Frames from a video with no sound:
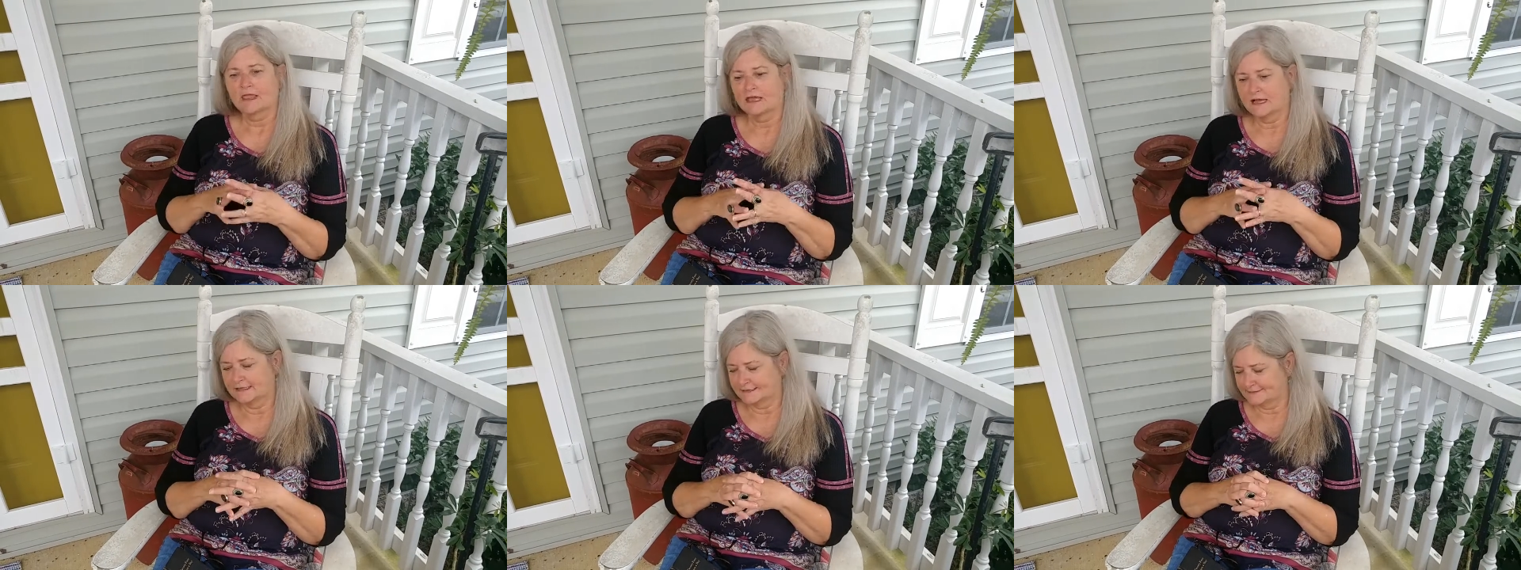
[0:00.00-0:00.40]

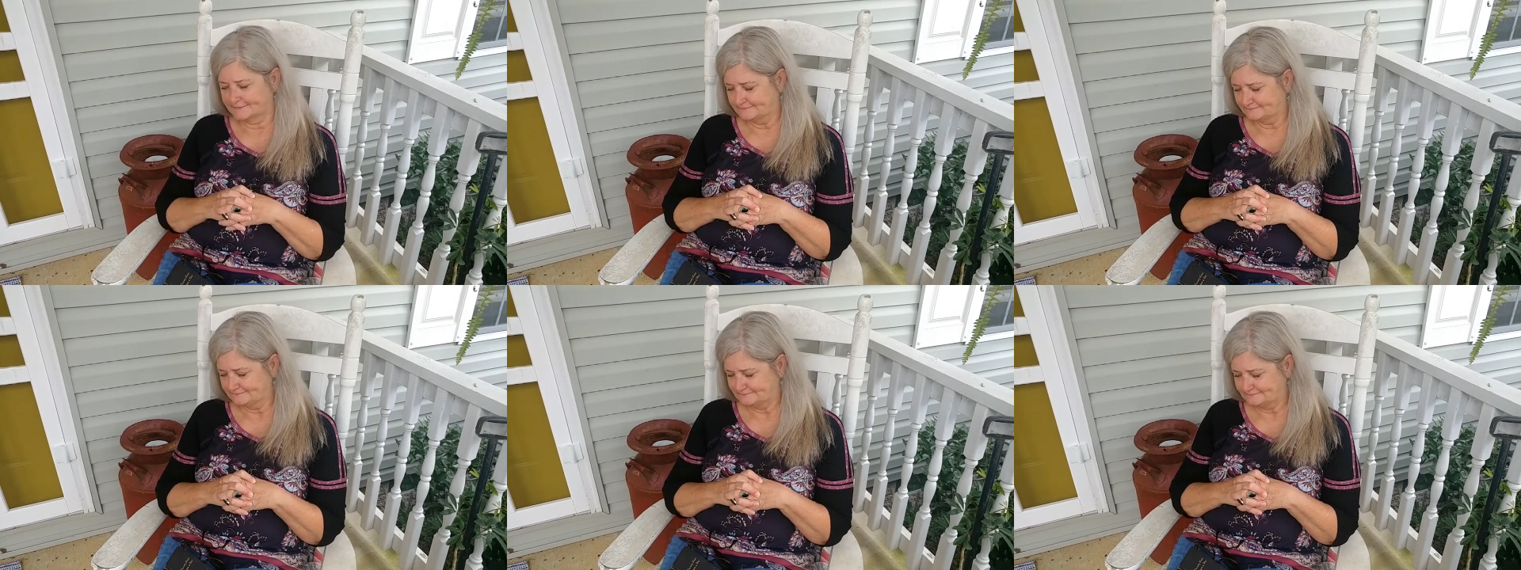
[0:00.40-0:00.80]

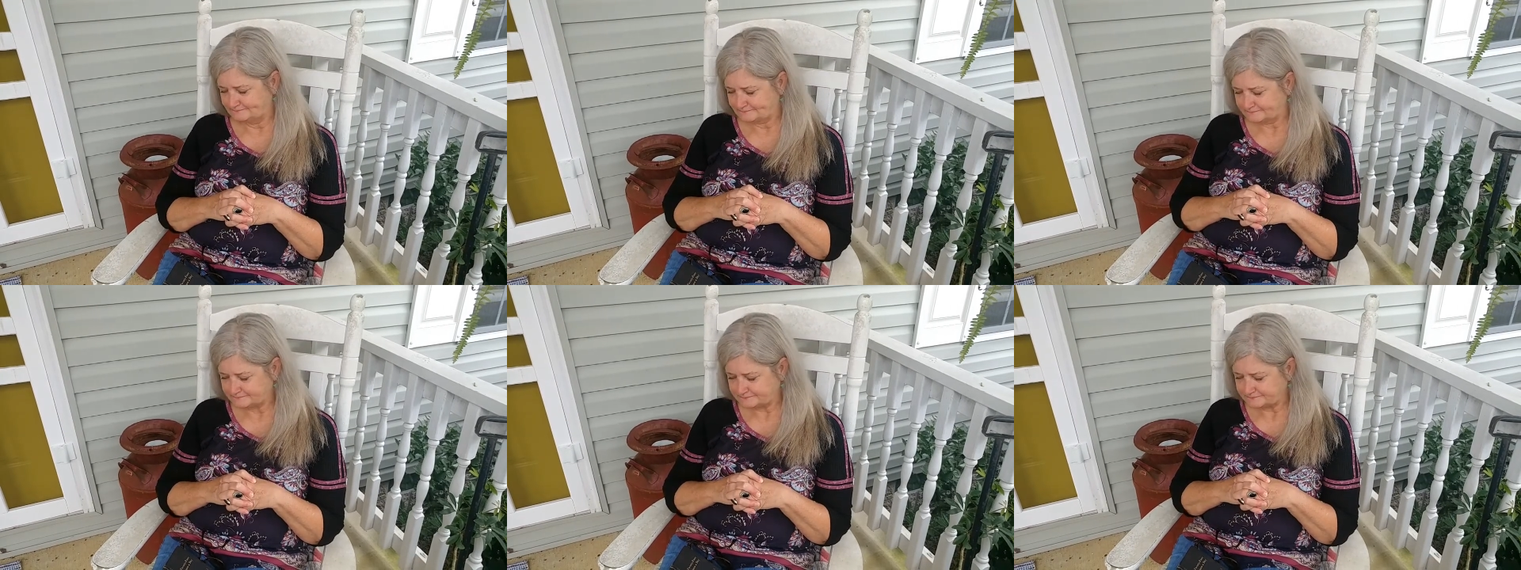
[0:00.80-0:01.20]

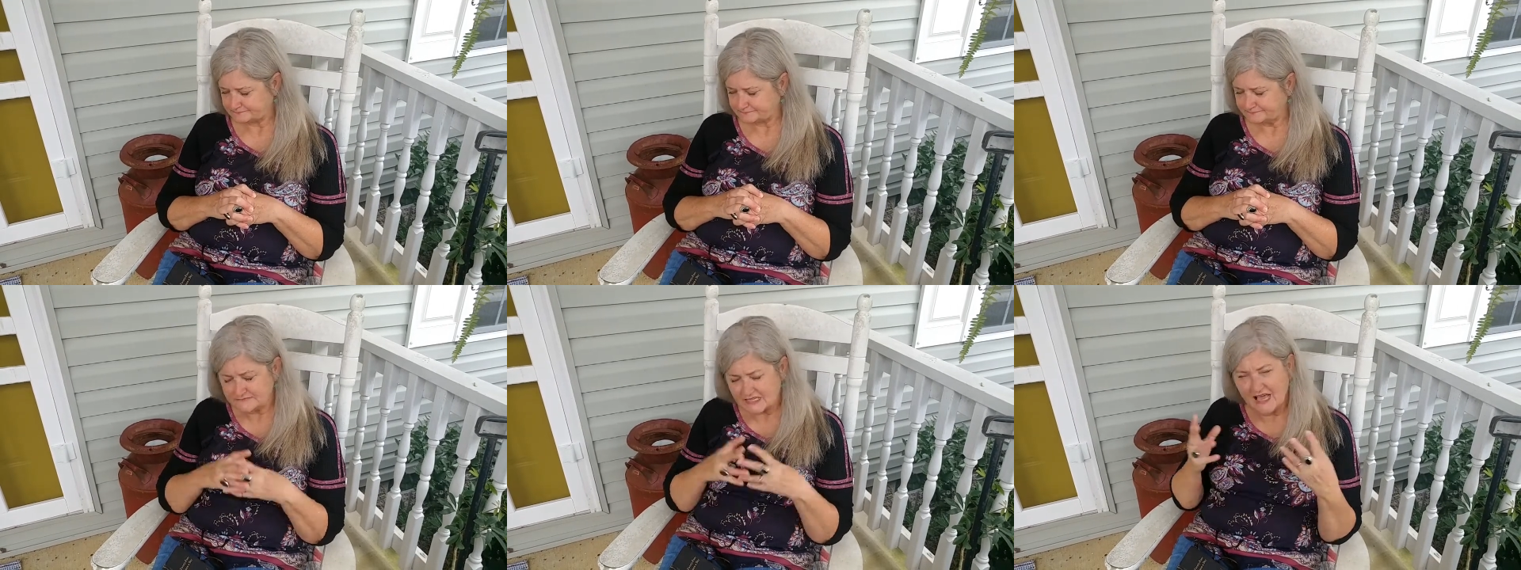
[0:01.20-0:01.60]

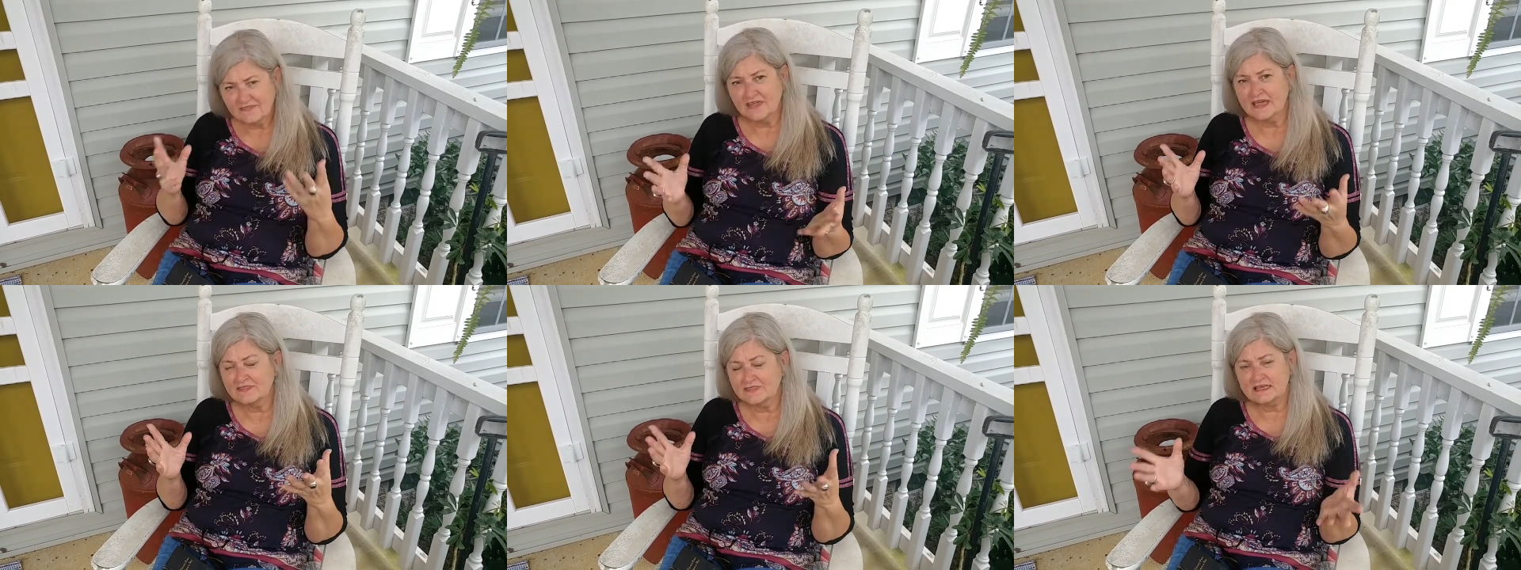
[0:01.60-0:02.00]
I
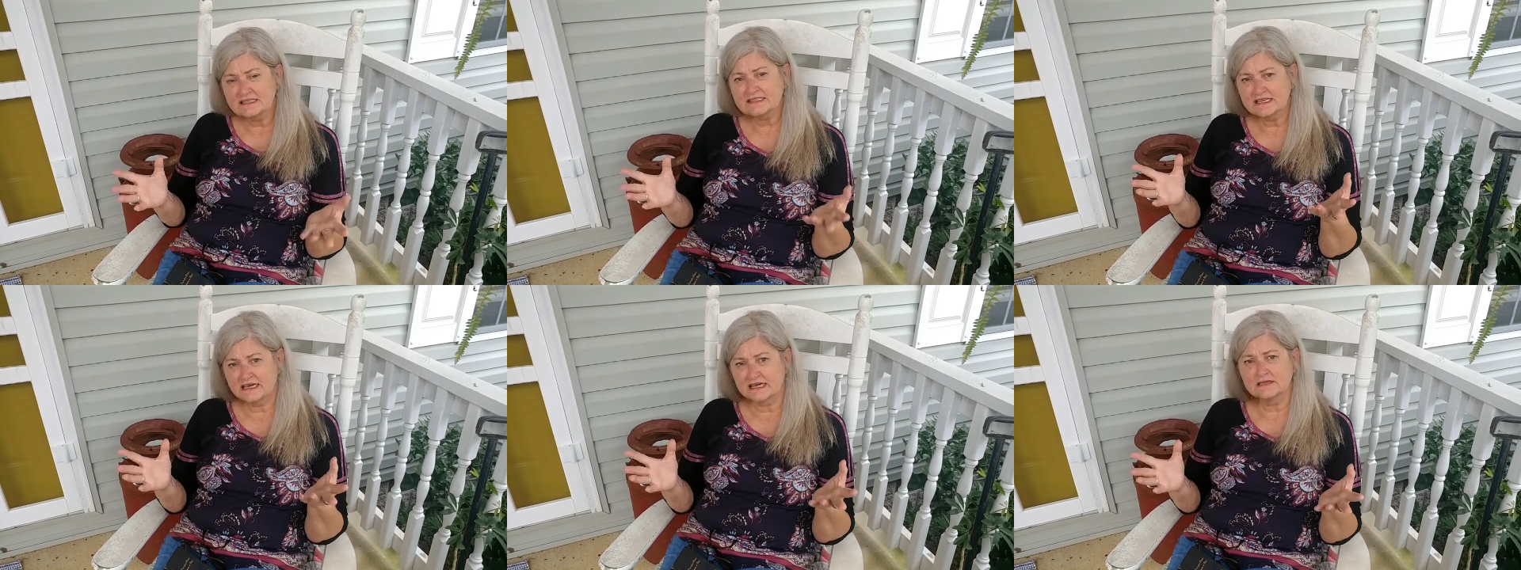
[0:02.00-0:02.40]
think
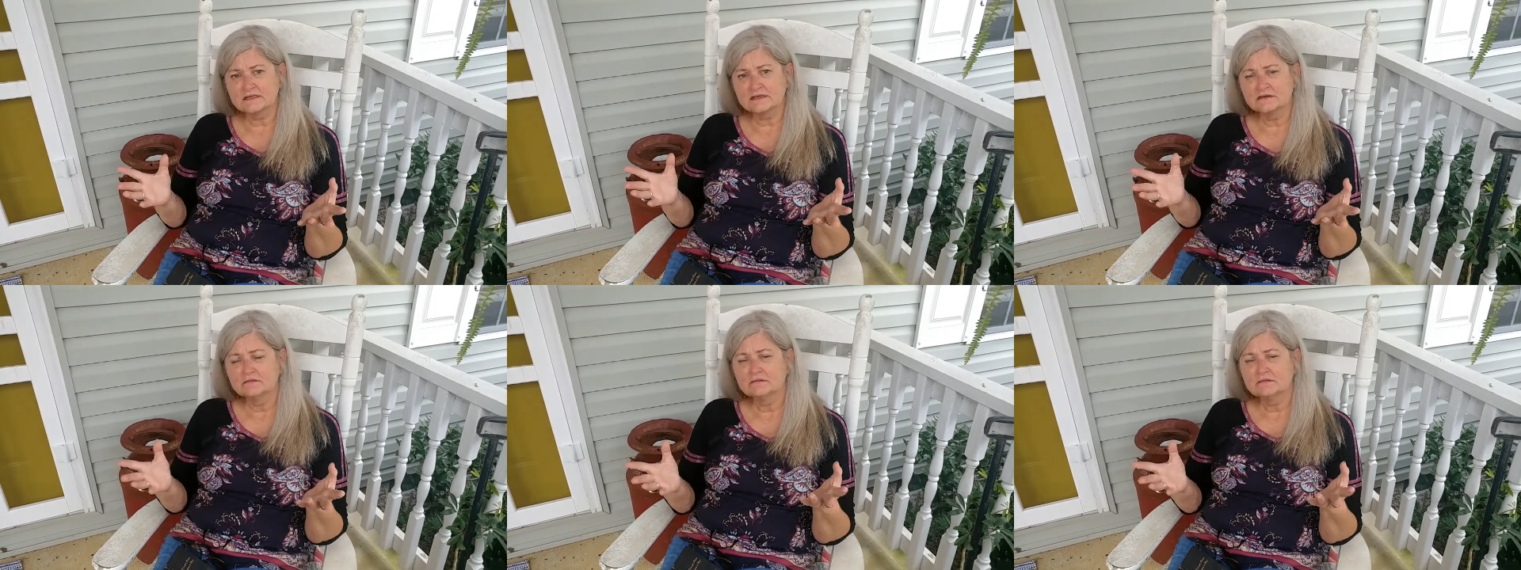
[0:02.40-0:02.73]
that's it